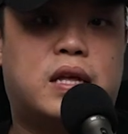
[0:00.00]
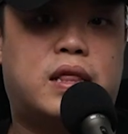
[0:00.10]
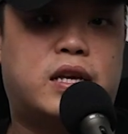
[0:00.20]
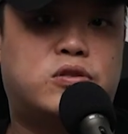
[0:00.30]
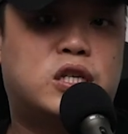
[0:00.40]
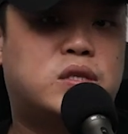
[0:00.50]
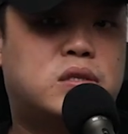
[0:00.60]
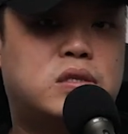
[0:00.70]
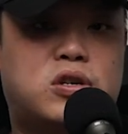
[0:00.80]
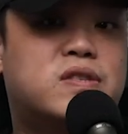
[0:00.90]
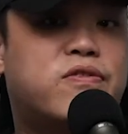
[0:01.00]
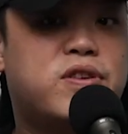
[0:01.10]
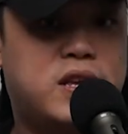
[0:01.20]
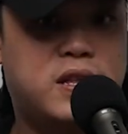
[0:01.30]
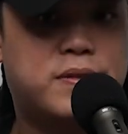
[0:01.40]
Like you just transfer
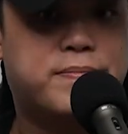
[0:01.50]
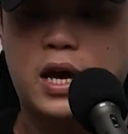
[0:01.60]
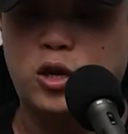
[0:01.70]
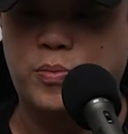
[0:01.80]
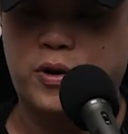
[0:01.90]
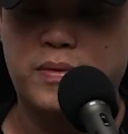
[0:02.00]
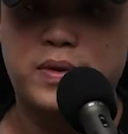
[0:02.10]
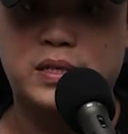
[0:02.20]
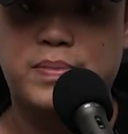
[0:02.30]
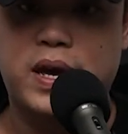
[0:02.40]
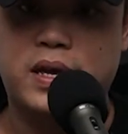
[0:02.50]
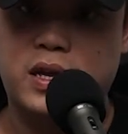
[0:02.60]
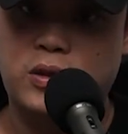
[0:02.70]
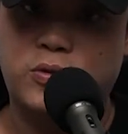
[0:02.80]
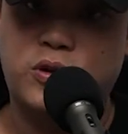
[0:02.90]
it in and you pop this back
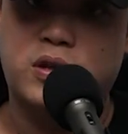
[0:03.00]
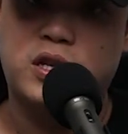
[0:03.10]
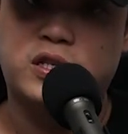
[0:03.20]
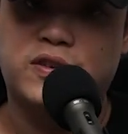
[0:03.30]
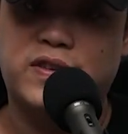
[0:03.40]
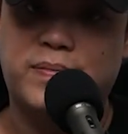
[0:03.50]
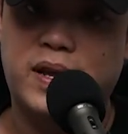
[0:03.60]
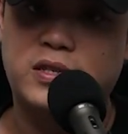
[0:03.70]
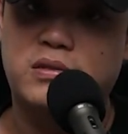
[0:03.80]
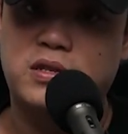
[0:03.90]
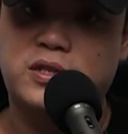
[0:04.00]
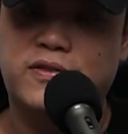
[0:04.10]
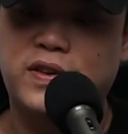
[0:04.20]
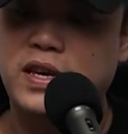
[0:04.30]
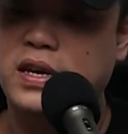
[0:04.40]
into your Ninja V+ or
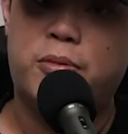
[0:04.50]
Ninja V,